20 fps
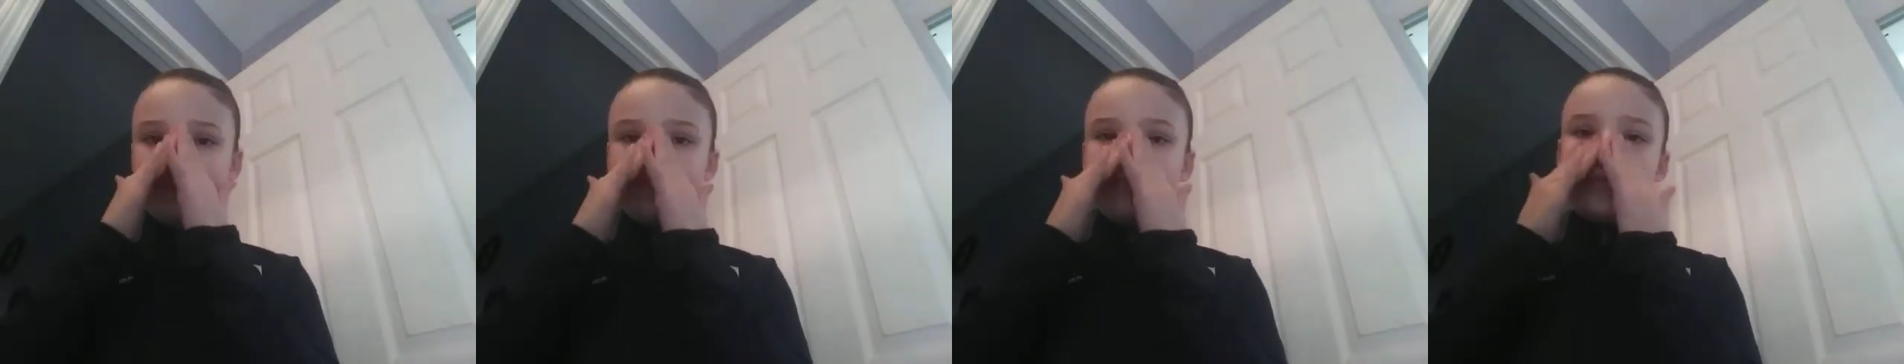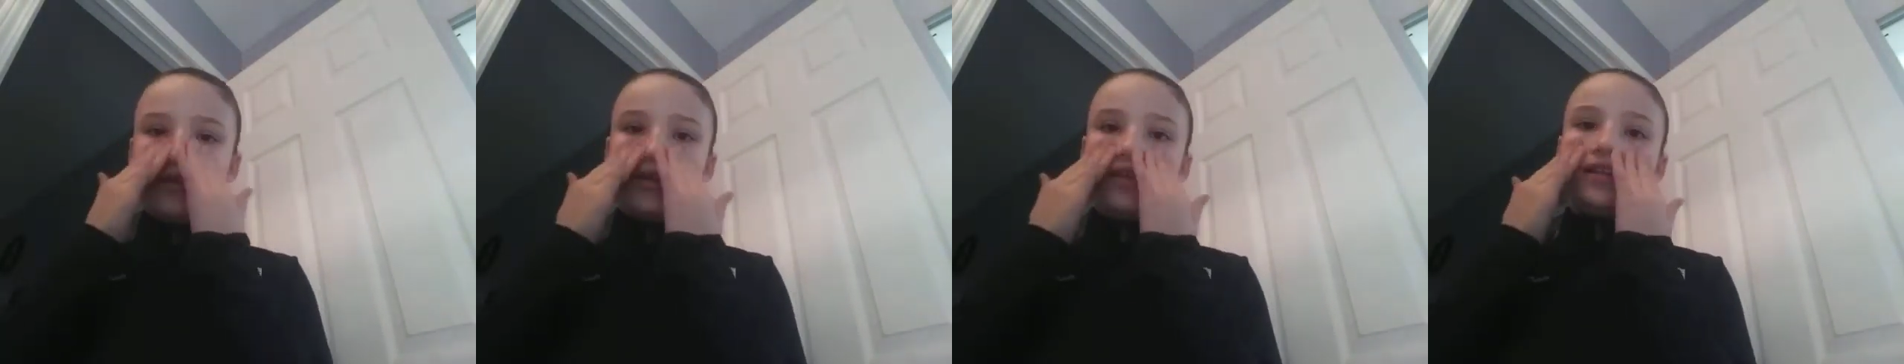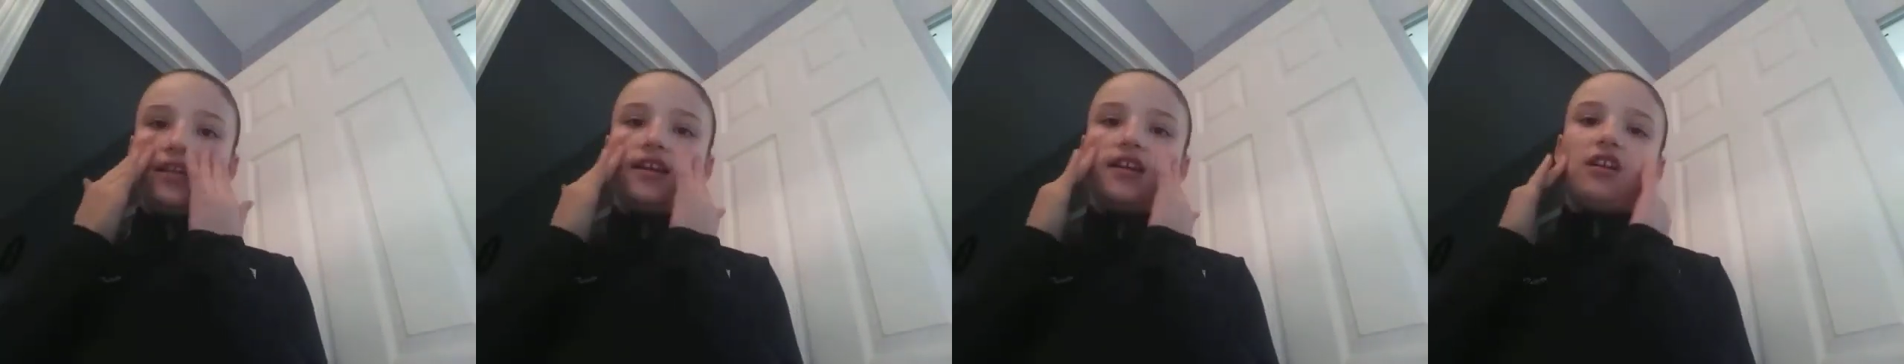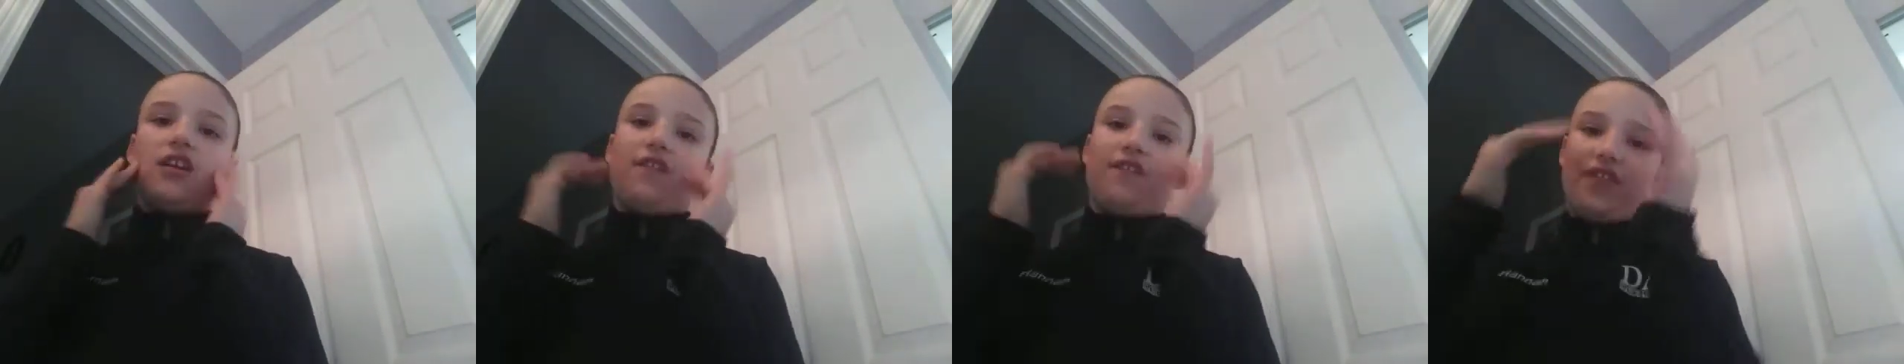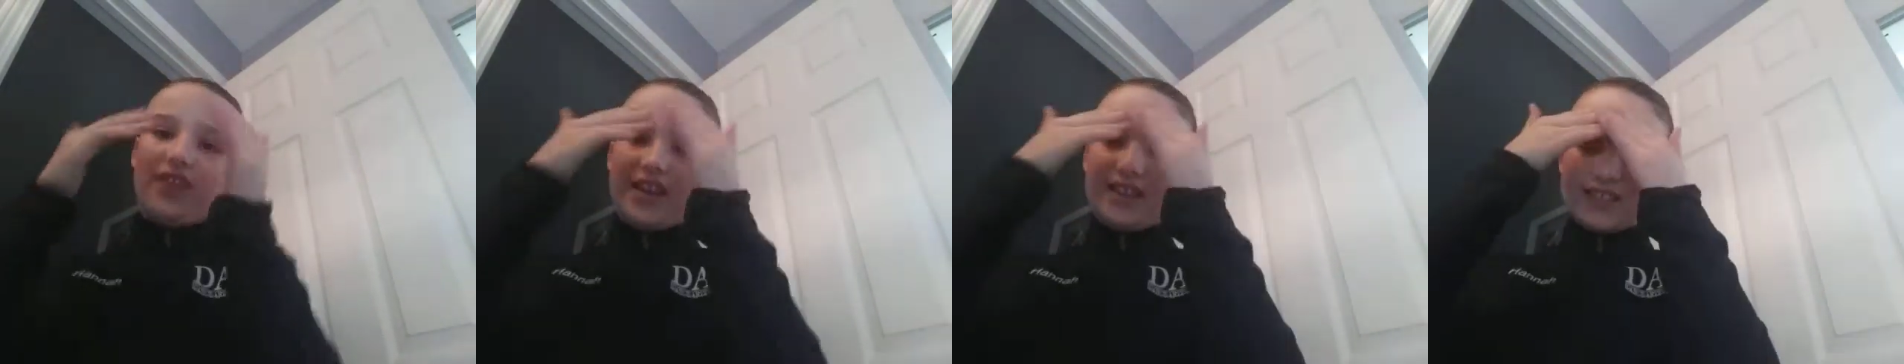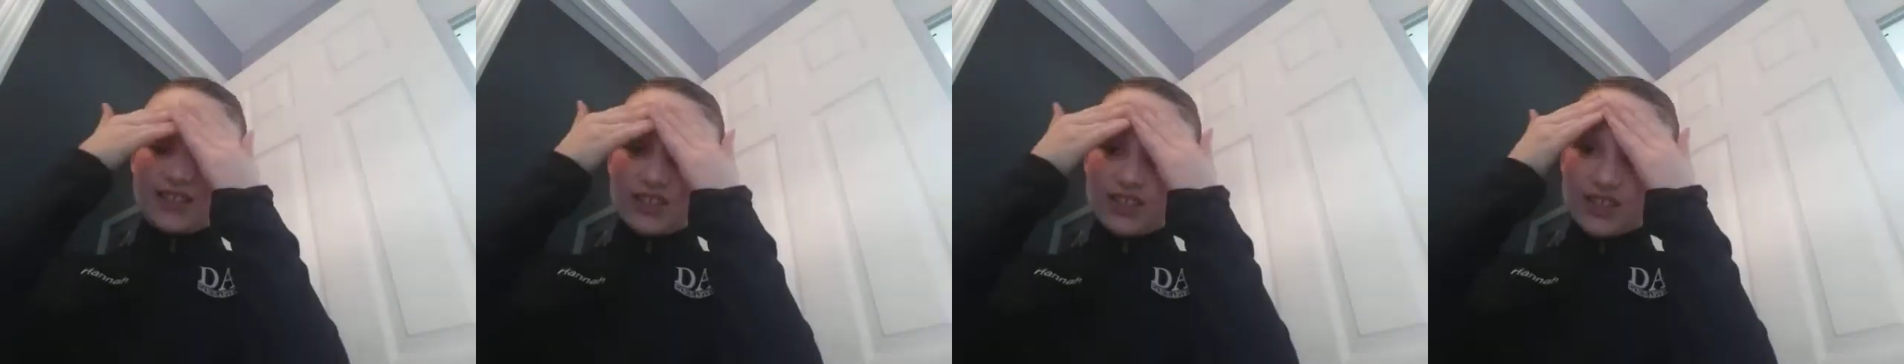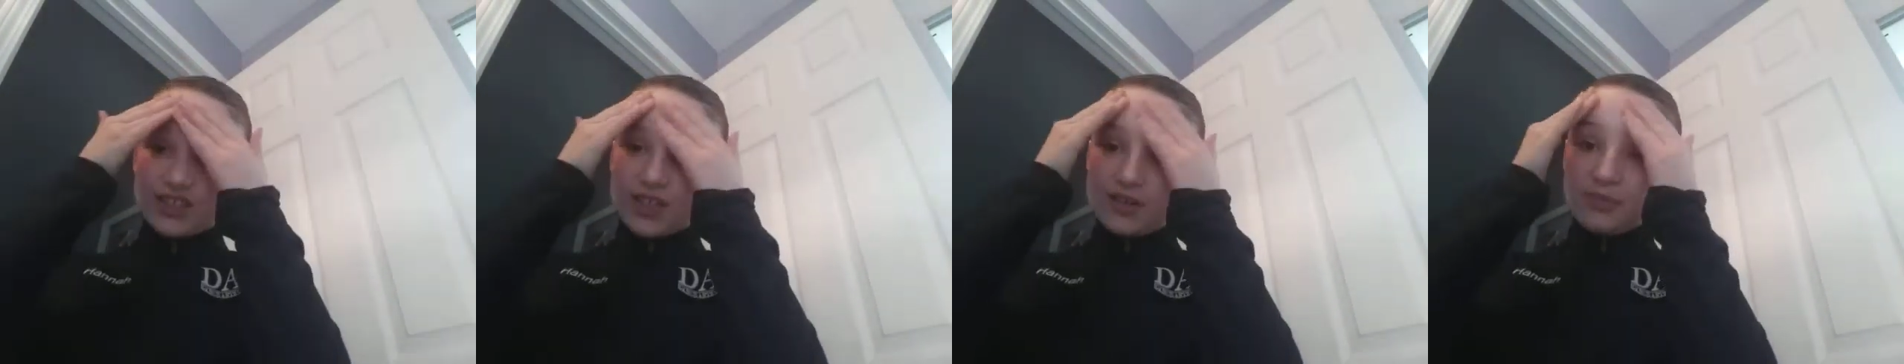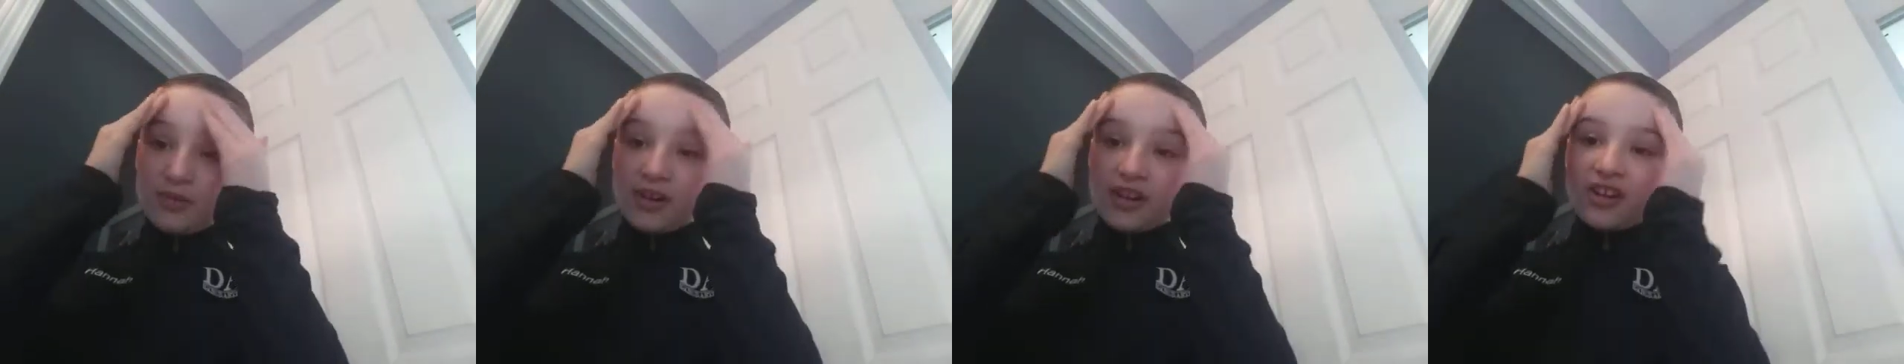make your face
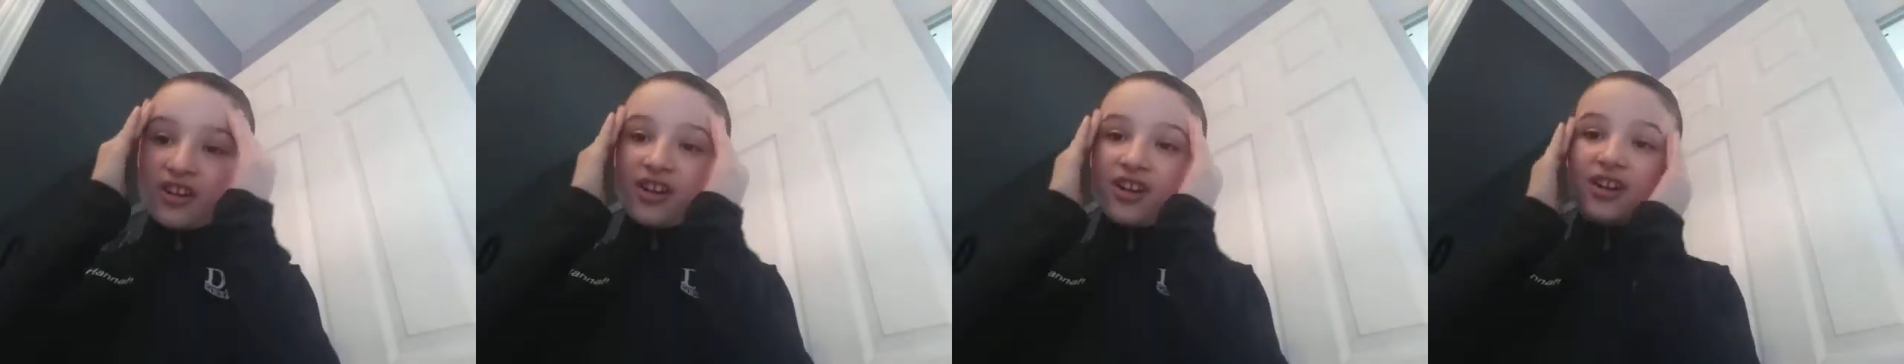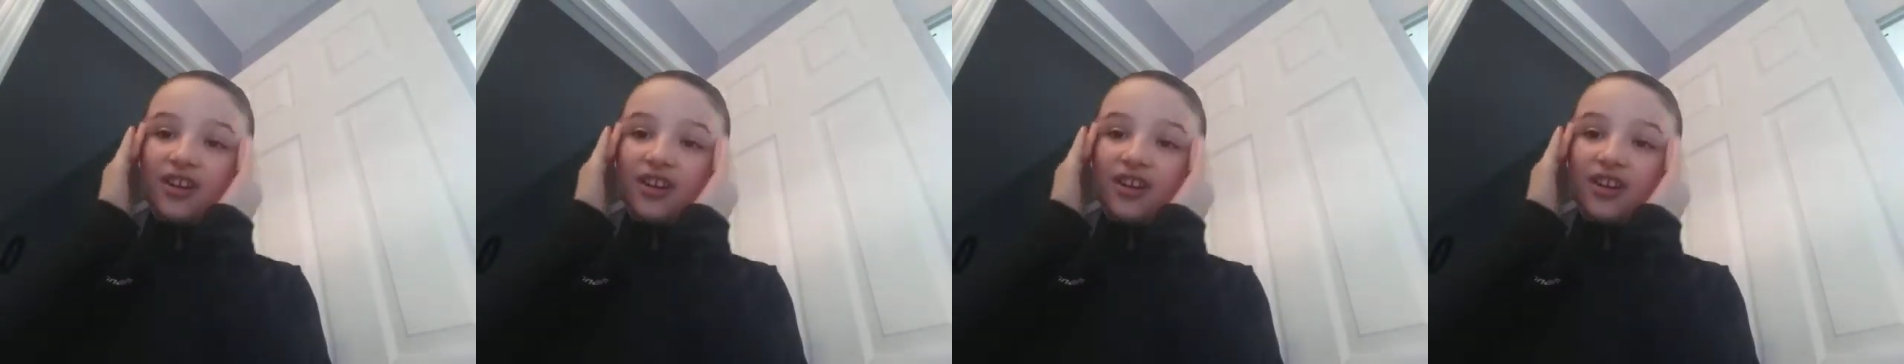shimmer,